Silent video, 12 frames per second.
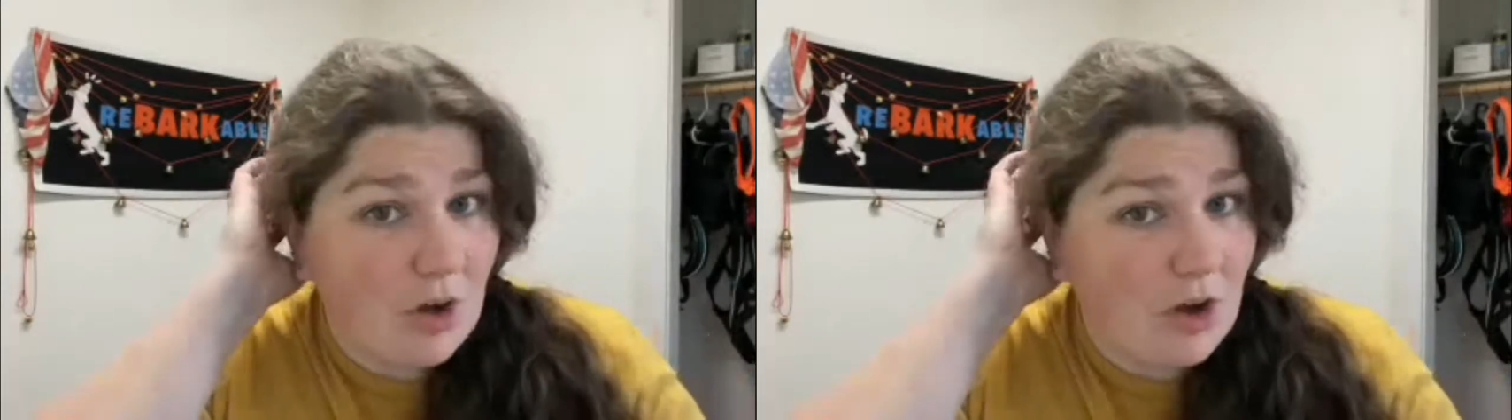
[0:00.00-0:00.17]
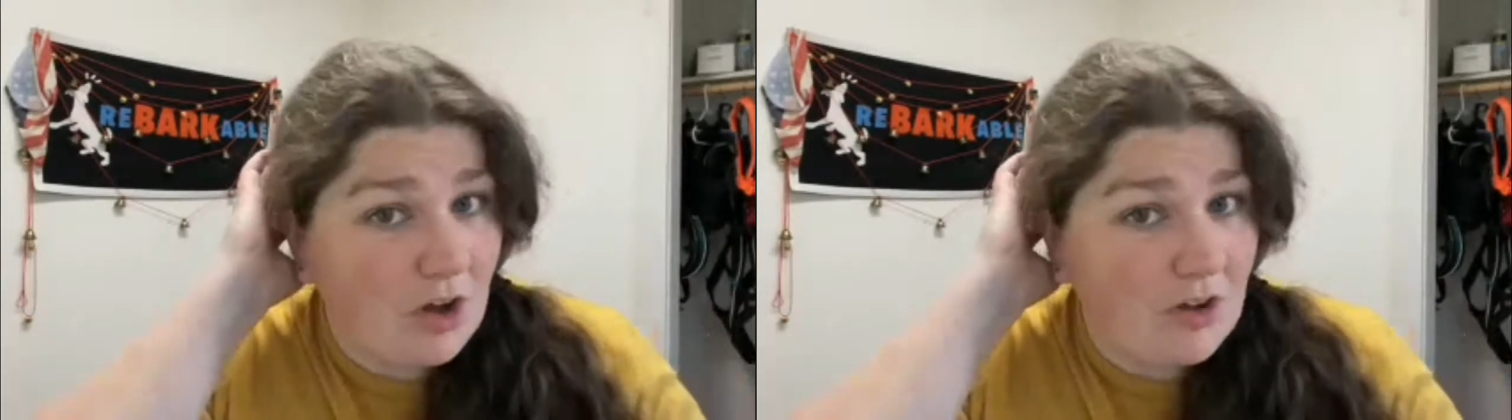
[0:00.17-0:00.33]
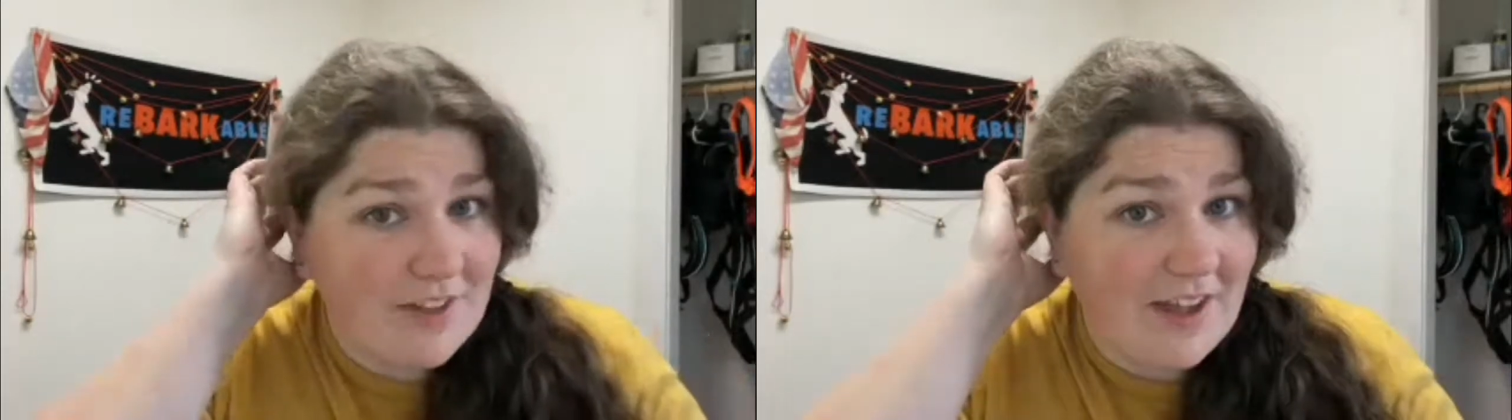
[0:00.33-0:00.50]
a
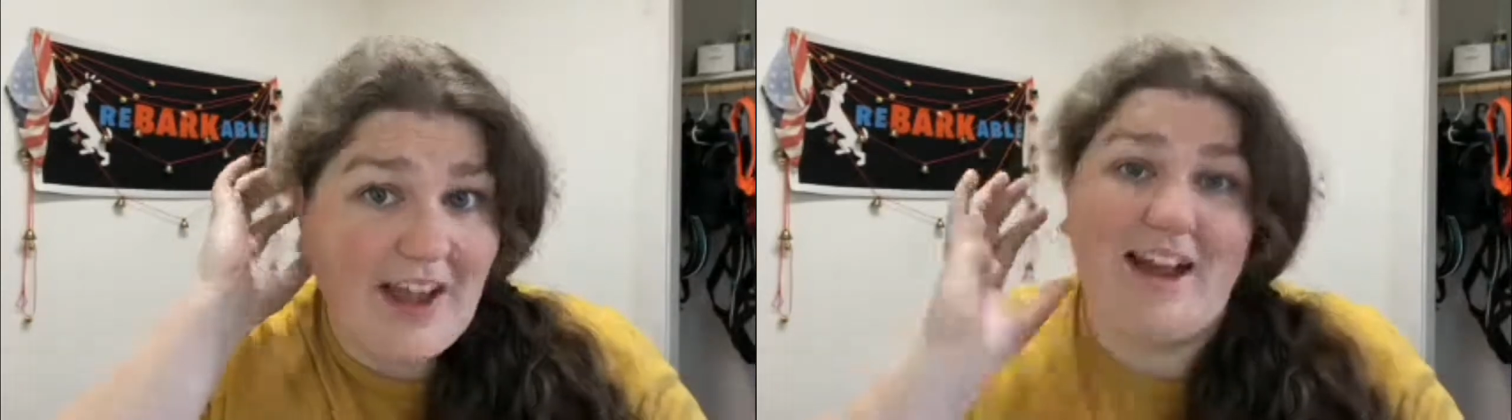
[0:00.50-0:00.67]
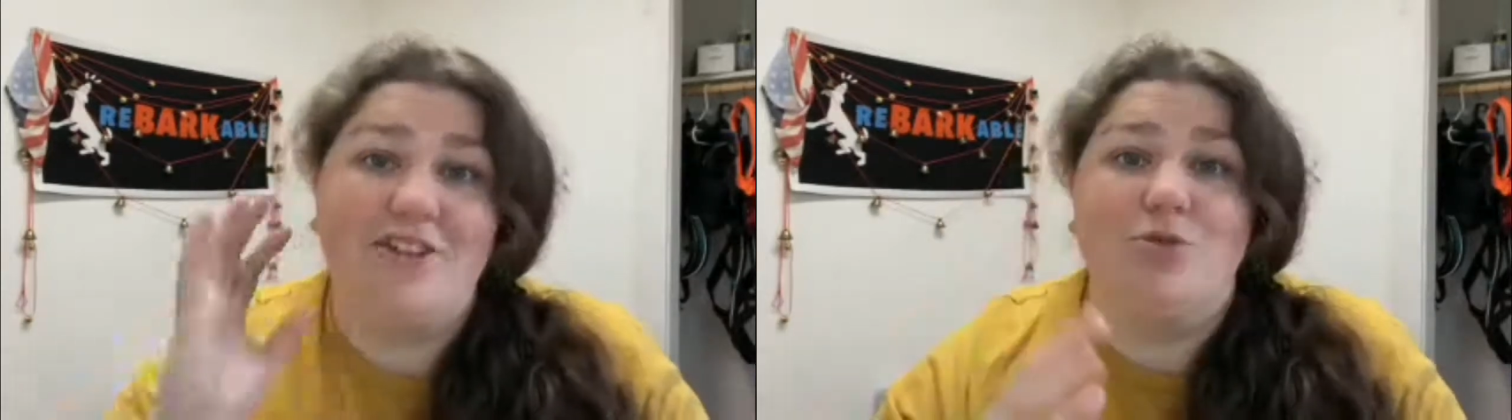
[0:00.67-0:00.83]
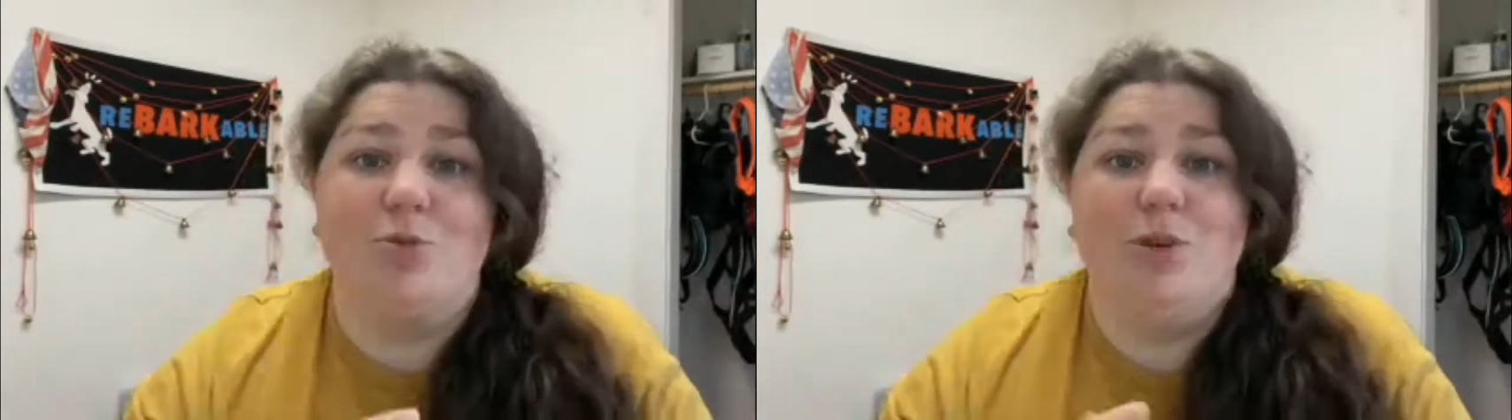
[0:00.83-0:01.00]
lot of their
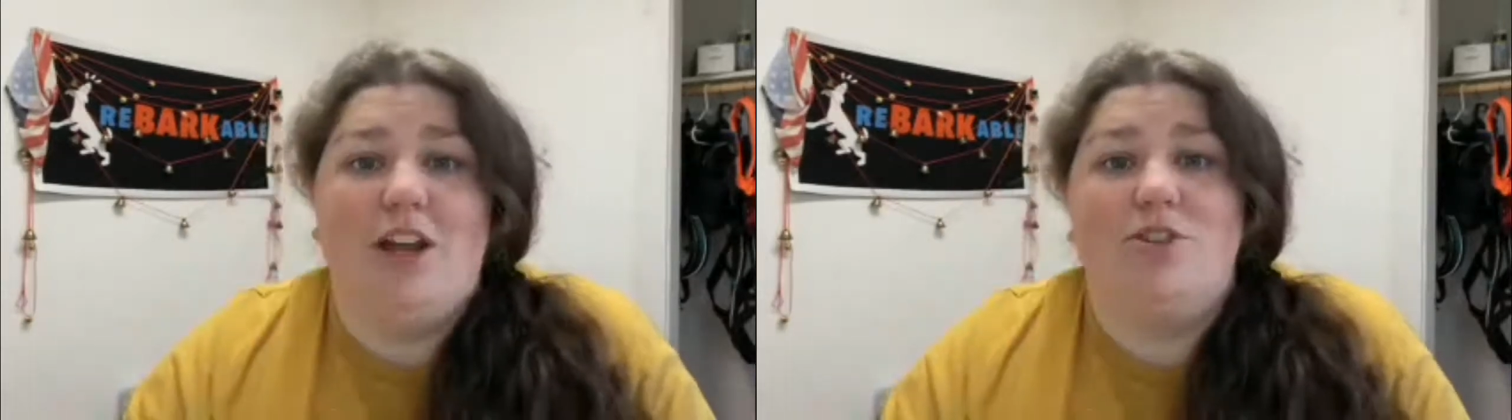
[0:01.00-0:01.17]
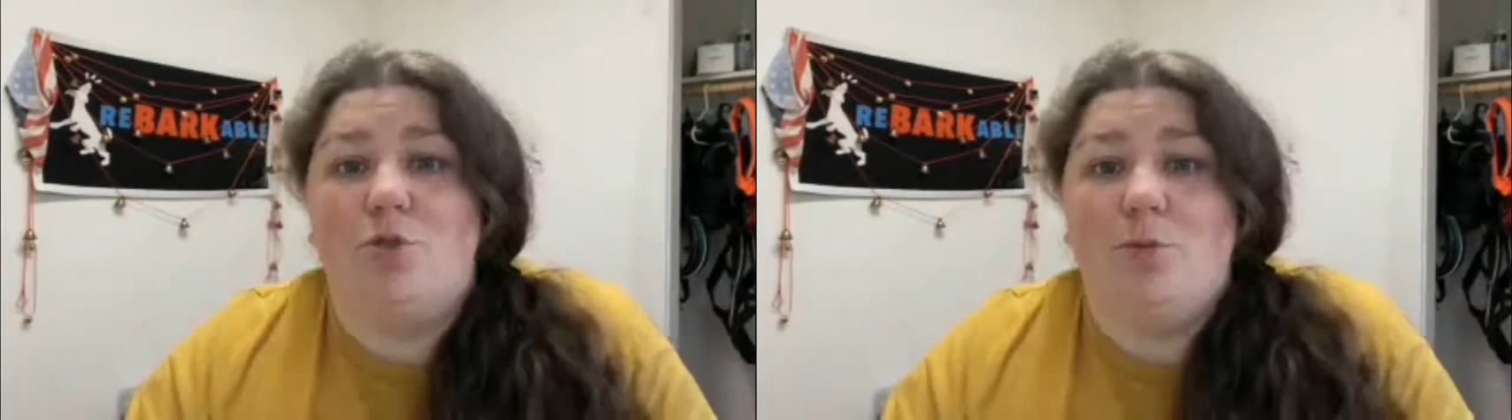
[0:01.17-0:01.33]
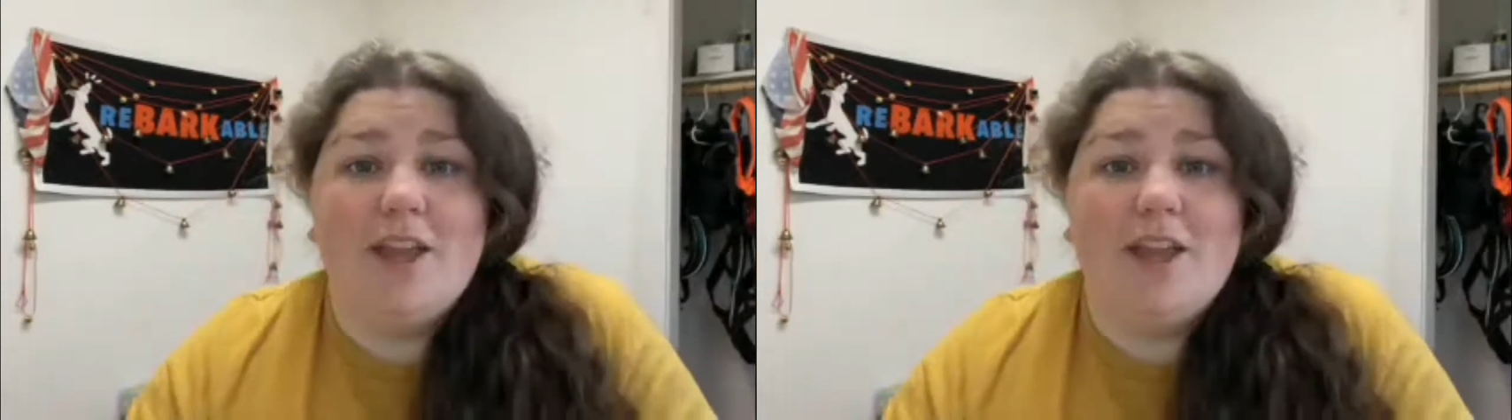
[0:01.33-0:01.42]
actual natural